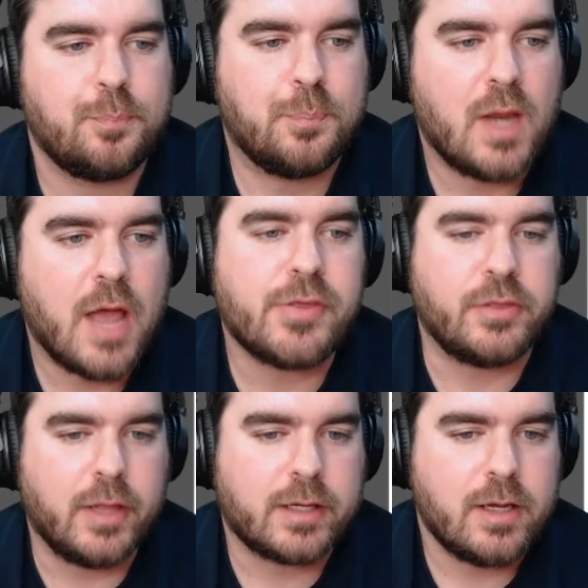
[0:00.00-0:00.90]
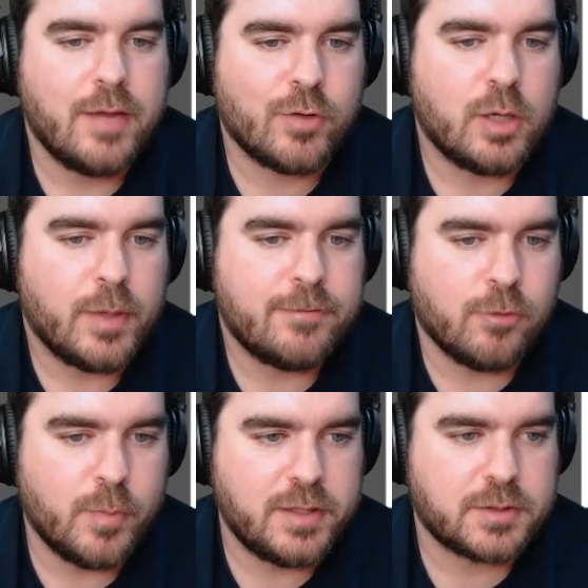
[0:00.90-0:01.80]
I think like if you're going to play full
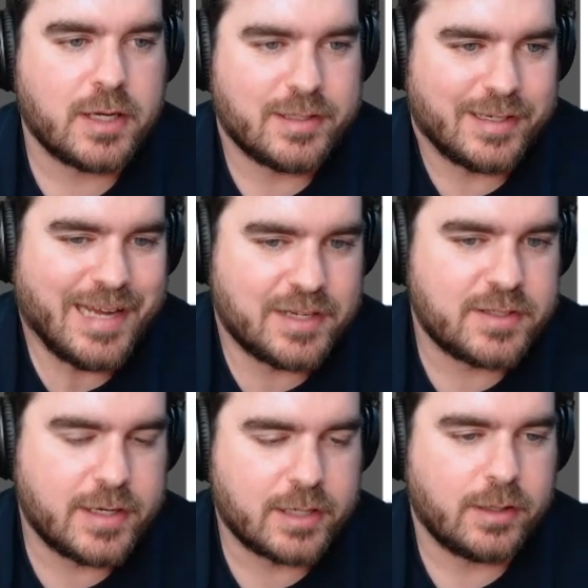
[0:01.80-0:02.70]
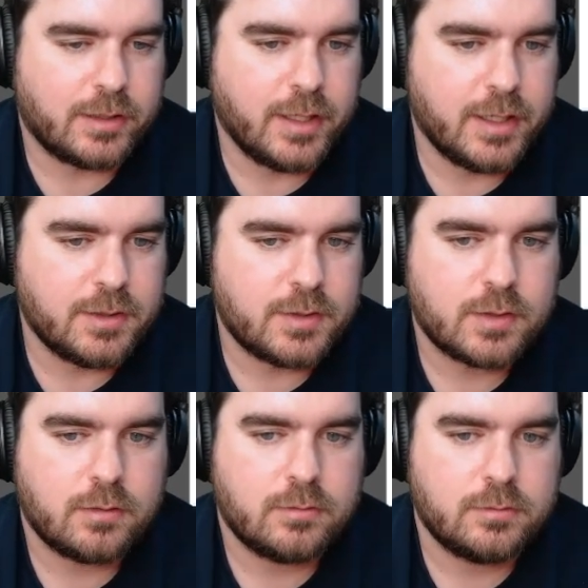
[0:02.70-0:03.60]
Minsc, it's against a deck like lands.
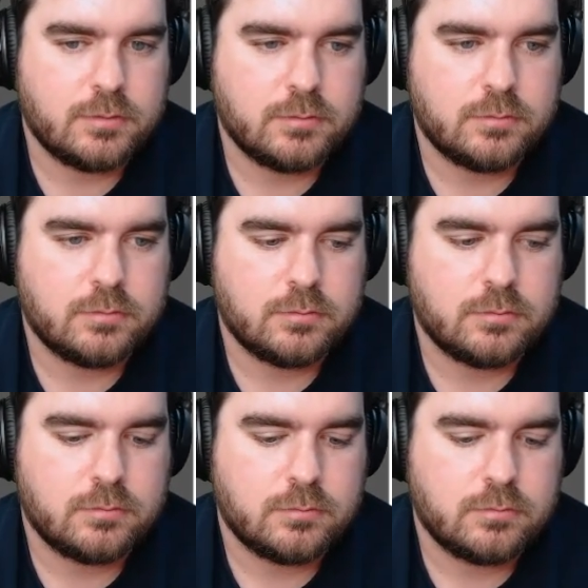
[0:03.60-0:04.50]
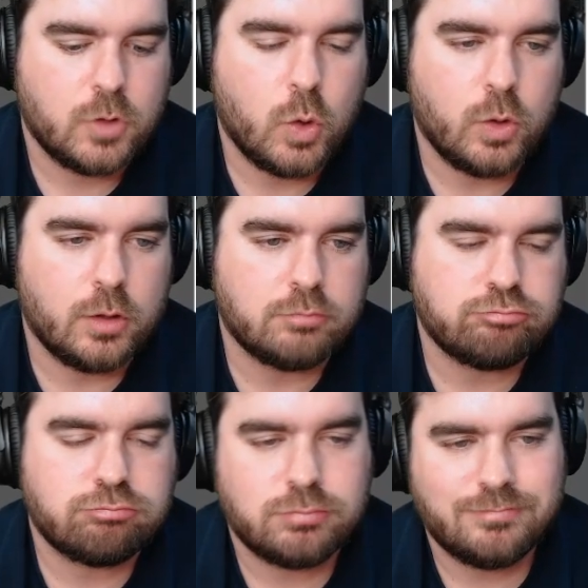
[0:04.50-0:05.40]
Or
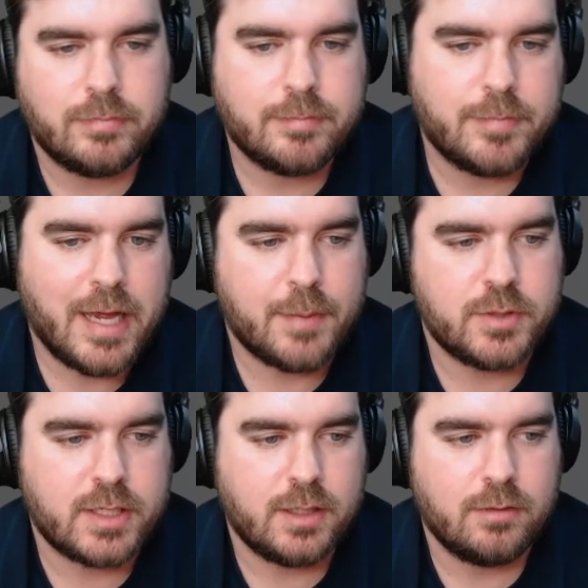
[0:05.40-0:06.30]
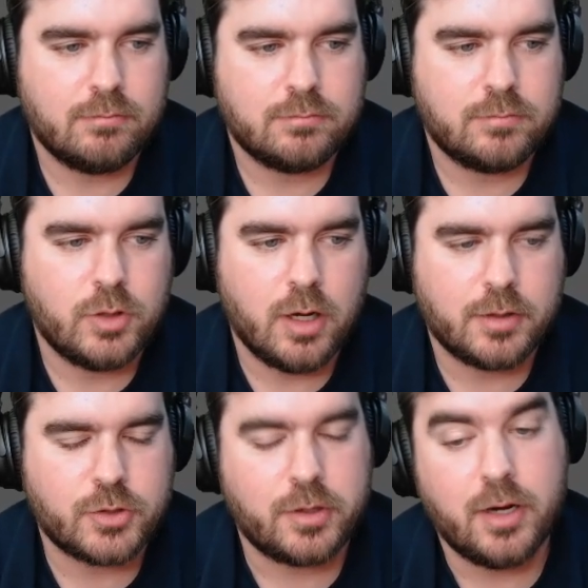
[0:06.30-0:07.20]
Abzan, no,
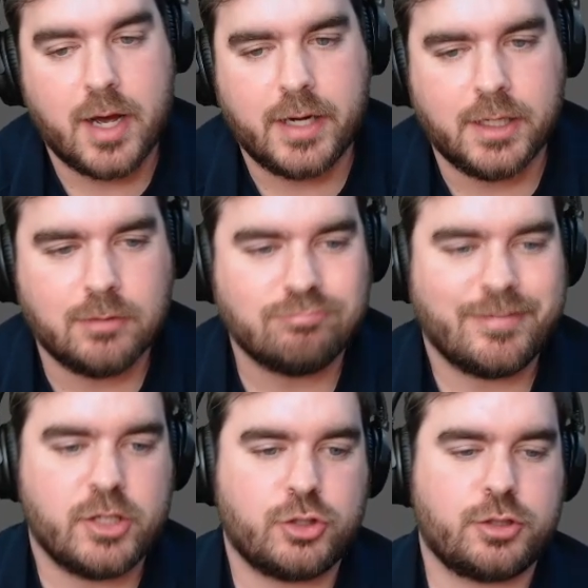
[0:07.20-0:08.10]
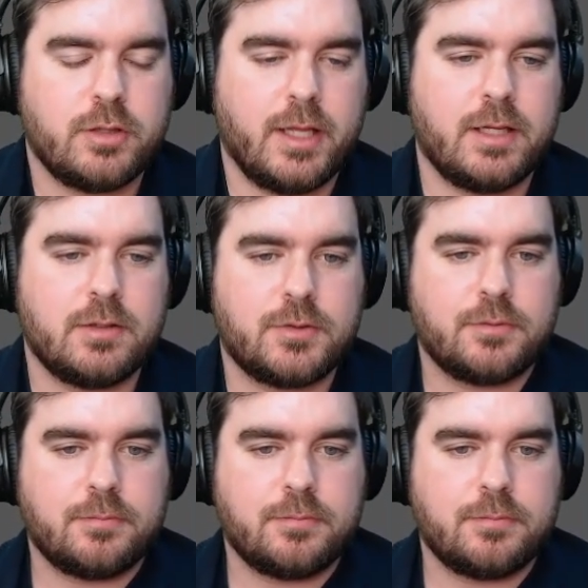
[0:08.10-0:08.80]
sorry, Naya-ish lands.